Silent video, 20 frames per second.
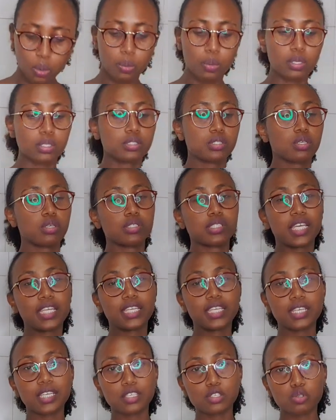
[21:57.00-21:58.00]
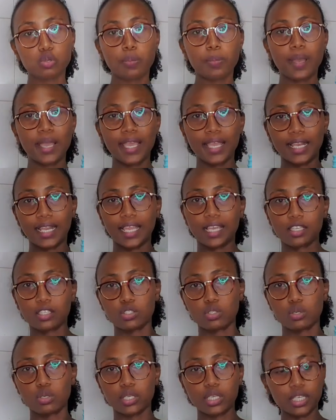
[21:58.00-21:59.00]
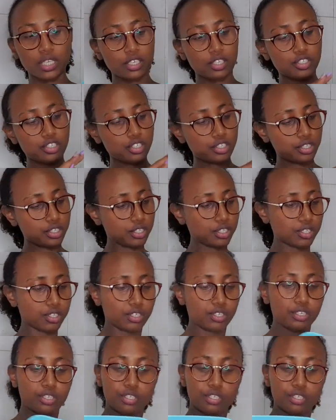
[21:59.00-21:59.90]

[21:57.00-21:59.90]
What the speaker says: was because I needed to buy like storage